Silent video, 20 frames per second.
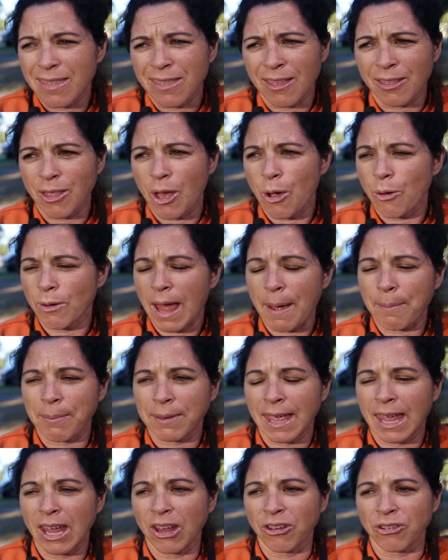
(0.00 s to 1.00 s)
the loan
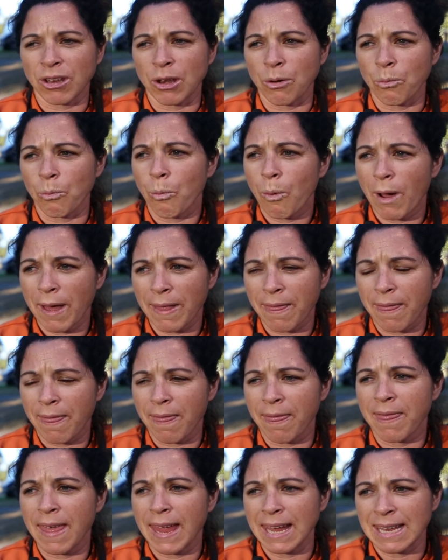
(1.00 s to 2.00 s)
application and what
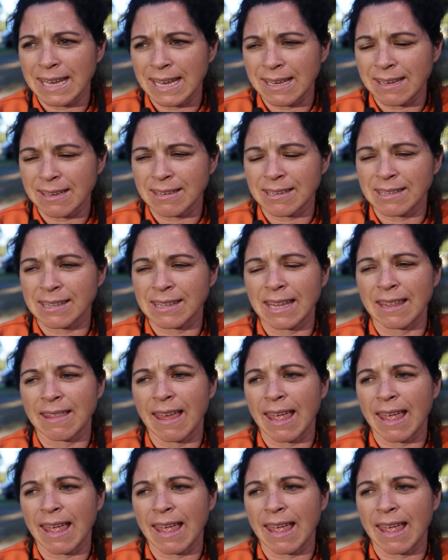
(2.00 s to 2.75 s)
they needed to see.